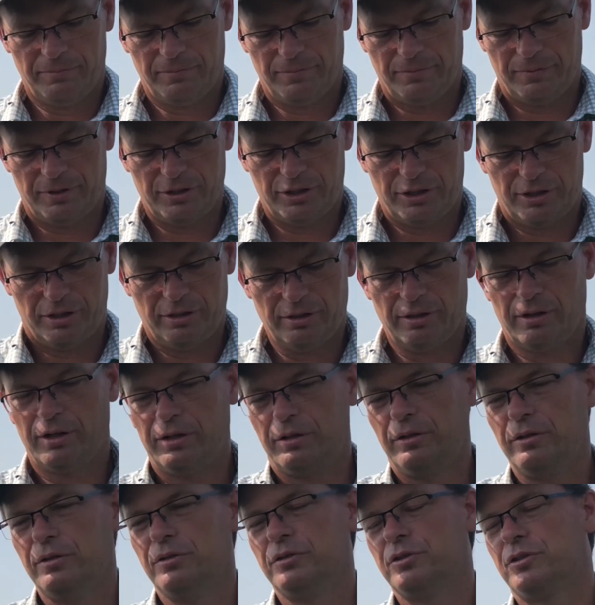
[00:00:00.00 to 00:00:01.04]
This year
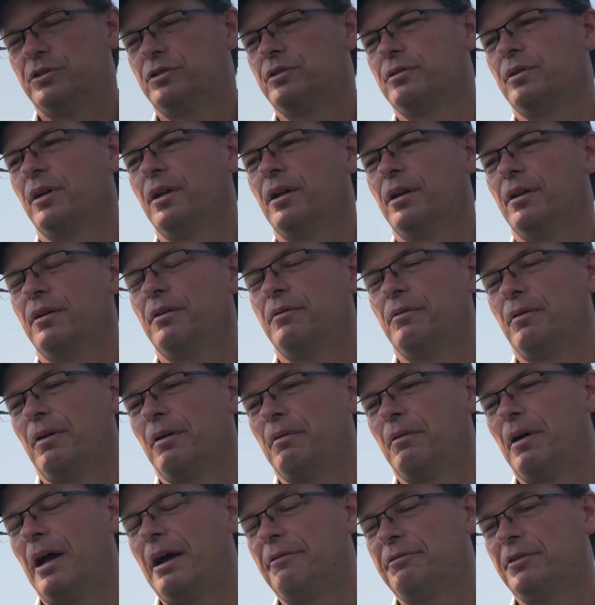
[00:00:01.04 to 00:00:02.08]
I used
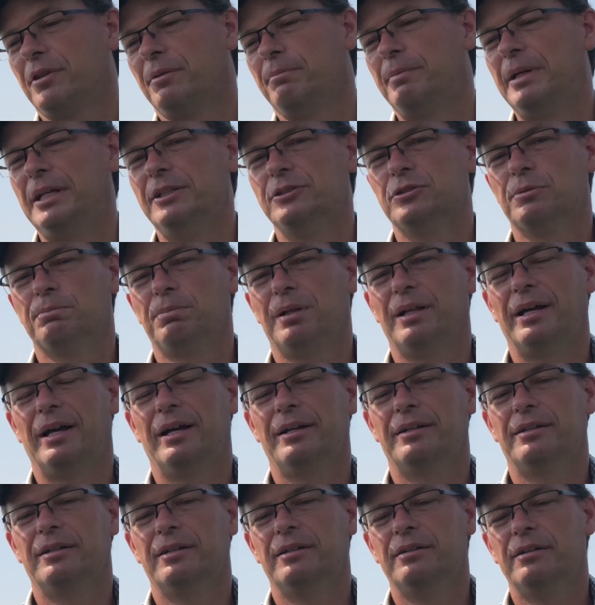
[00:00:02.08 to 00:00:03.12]
after beans are
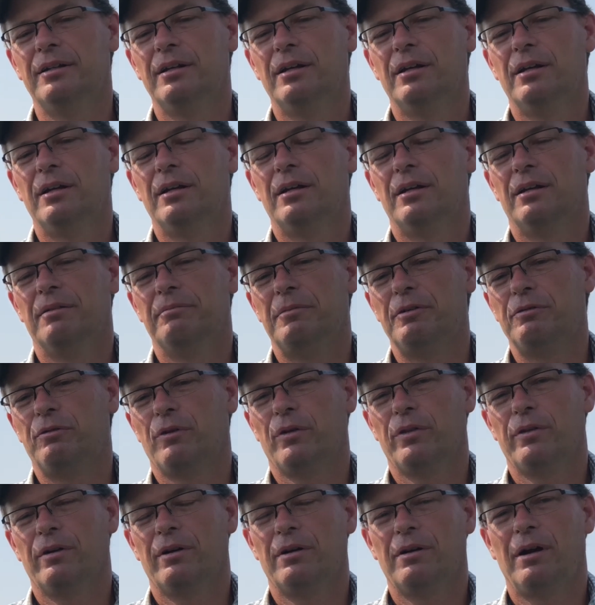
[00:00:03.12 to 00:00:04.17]
planted and
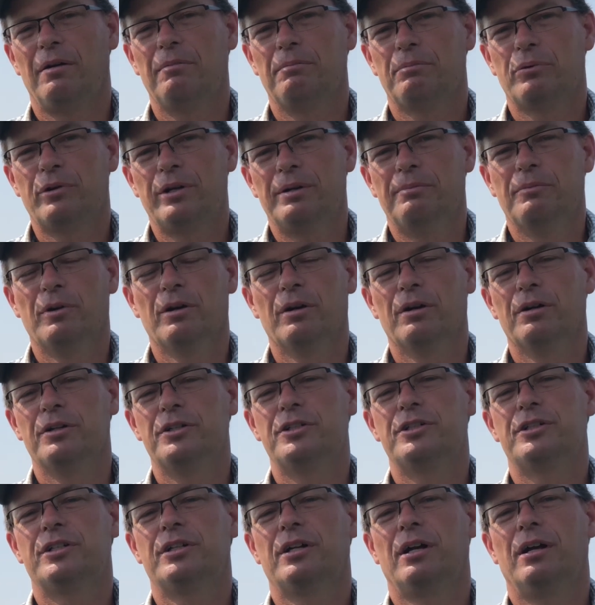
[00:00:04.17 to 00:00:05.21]
before they
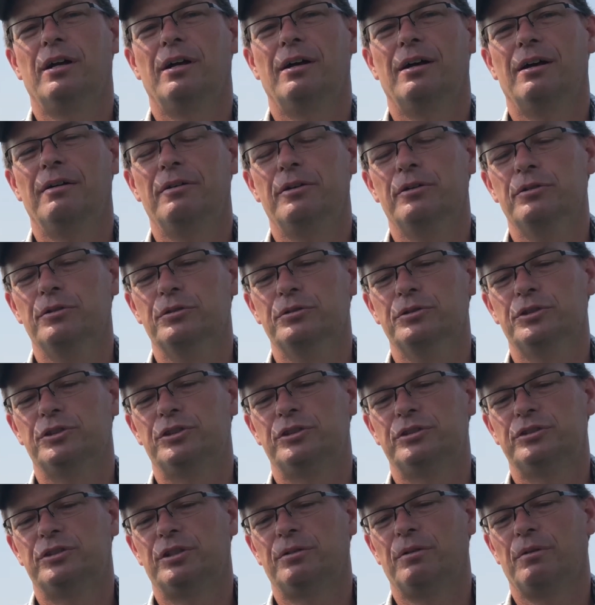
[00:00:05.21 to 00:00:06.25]
re-emerge,
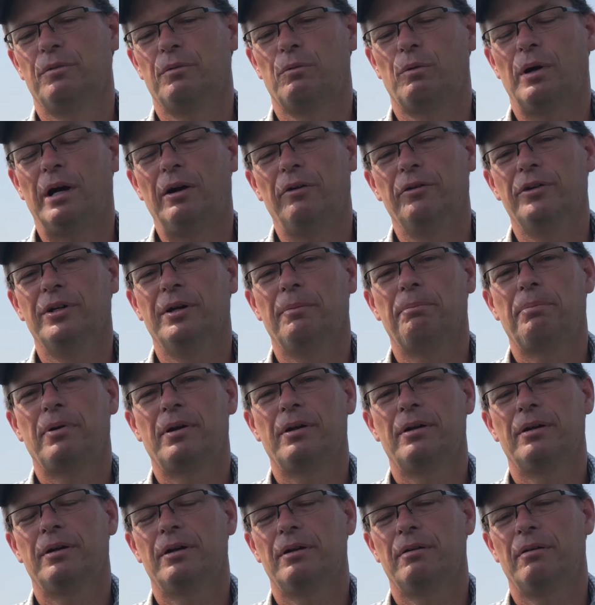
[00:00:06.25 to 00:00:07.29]
used to Roundup,
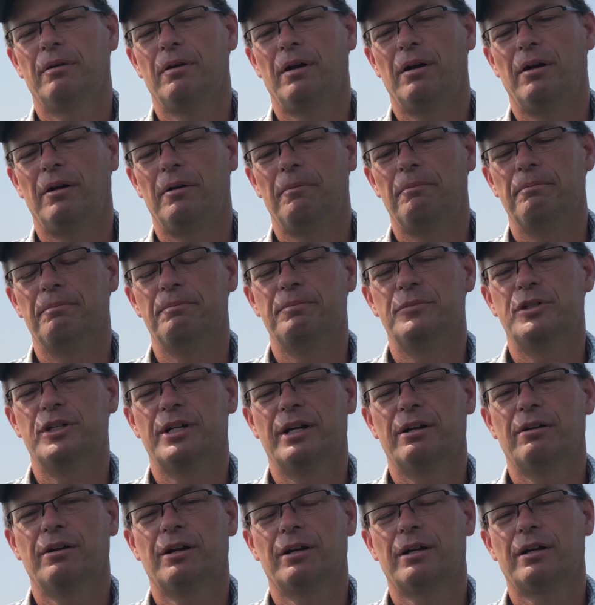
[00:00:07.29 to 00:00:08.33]

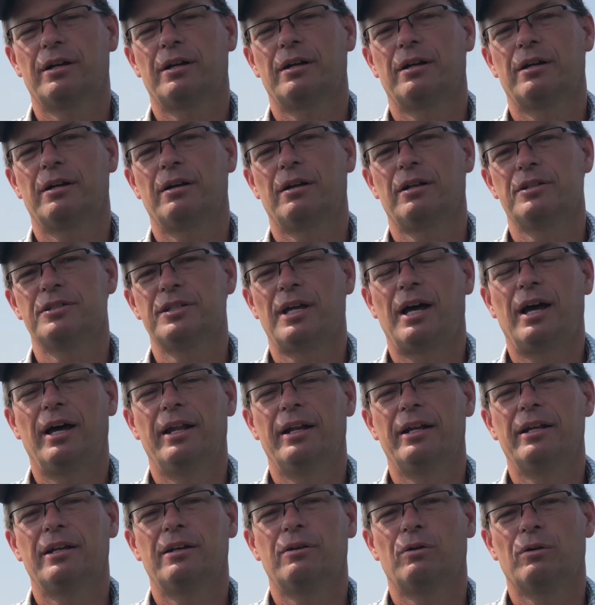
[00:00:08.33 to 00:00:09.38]
generic
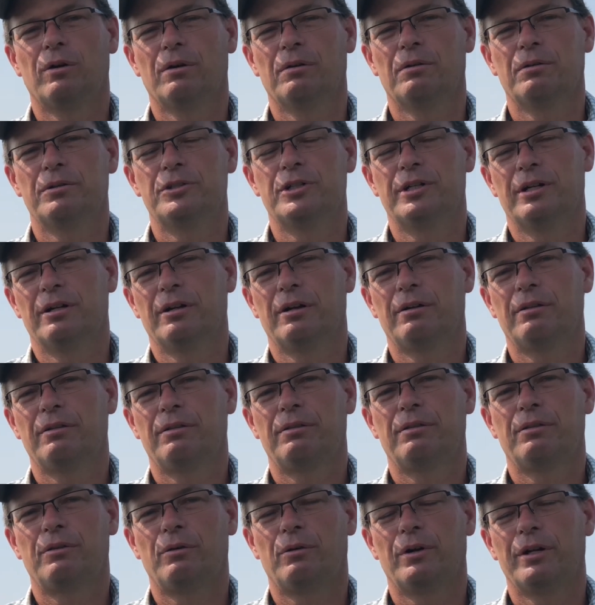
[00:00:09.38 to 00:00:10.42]
Sonic or generic
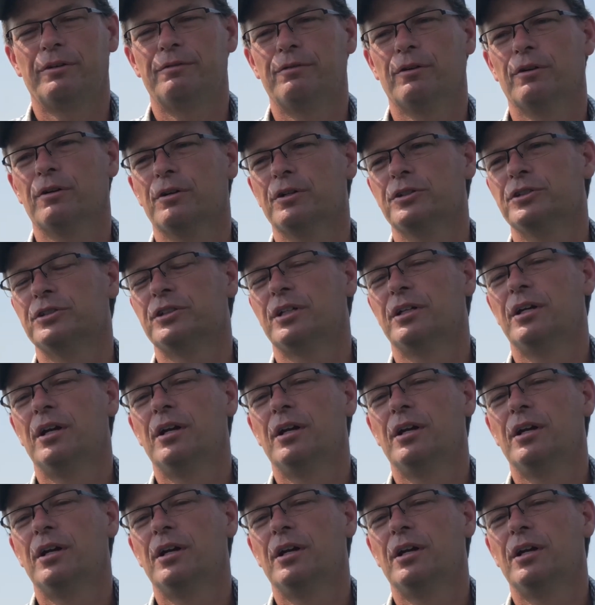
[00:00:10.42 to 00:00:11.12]
41st,